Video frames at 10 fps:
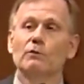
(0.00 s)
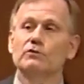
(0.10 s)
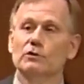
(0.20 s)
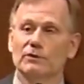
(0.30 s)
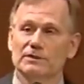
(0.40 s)

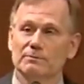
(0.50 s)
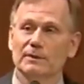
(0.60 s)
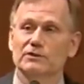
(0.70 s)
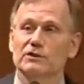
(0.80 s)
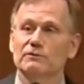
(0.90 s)
who've shown us as
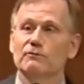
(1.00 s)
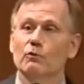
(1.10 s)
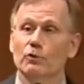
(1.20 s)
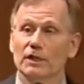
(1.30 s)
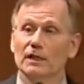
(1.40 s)
much as
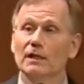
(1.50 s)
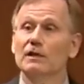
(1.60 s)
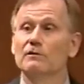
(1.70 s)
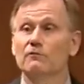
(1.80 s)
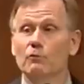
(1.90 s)
forty
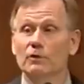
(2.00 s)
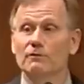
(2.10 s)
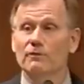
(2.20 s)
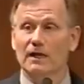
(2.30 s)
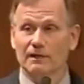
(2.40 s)
to
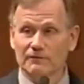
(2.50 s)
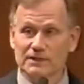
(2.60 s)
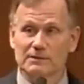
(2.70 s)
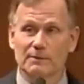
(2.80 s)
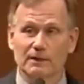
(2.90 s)
forty-five
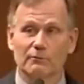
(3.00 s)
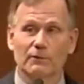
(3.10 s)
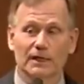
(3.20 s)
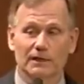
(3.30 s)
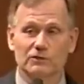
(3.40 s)
decibel
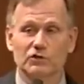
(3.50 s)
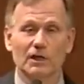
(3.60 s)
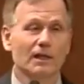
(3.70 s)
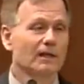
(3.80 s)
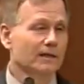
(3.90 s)
range
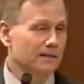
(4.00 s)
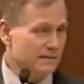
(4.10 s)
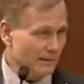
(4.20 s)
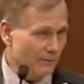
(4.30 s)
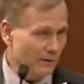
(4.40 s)
in
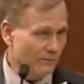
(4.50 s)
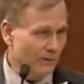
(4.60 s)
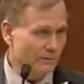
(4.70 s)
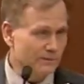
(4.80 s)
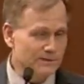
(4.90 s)
some of their
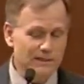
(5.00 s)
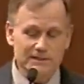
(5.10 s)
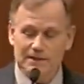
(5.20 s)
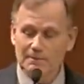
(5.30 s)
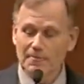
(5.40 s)

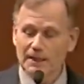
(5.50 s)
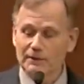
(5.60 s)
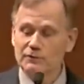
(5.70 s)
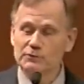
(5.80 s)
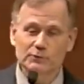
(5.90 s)
frequencies.
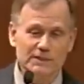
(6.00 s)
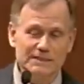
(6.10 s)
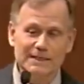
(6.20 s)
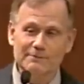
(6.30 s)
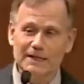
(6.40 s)
If you do the
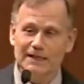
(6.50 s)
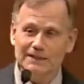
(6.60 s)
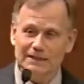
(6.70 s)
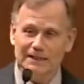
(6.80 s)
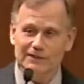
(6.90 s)
same
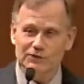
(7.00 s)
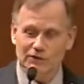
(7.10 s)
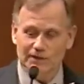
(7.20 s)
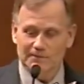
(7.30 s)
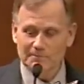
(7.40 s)

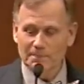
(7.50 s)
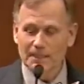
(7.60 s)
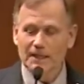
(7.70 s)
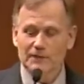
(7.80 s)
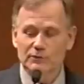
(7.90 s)
calculation,
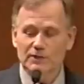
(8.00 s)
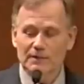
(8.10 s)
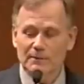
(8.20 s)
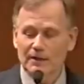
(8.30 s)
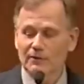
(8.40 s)
you
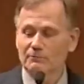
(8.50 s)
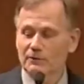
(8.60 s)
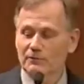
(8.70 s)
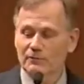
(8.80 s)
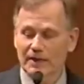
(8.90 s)
come out
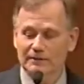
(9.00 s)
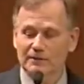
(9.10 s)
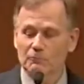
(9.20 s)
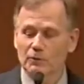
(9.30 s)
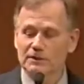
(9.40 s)
with the fact
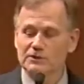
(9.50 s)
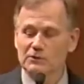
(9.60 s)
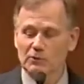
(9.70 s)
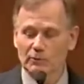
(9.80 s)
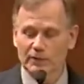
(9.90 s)
that one
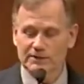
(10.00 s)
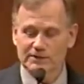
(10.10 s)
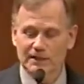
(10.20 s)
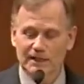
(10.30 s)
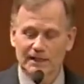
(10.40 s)

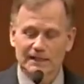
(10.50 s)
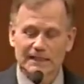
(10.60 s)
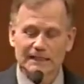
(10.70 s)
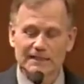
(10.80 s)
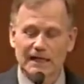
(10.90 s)
soloist
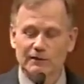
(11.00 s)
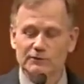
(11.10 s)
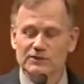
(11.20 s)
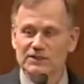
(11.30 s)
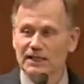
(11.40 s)
can
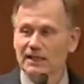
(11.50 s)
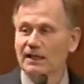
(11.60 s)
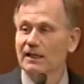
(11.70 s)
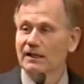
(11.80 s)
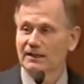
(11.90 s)

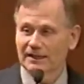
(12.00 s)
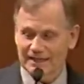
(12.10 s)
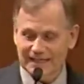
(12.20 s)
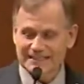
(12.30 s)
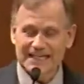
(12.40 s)
out-sing
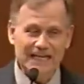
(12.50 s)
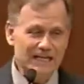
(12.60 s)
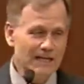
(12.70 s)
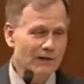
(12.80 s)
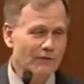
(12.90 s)

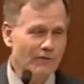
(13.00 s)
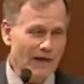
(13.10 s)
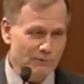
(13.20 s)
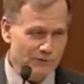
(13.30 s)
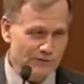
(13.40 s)
ten
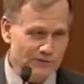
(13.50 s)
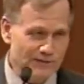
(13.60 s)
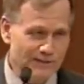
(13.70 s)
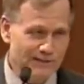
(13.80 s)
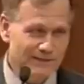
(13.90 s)

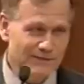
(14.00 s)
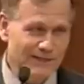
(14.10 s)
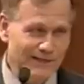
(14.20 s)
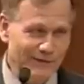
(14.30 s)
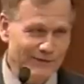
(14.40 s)
thousand
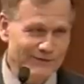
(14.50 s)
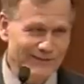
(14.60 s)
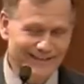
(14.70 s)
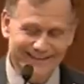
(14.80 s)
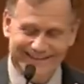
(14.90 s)
singers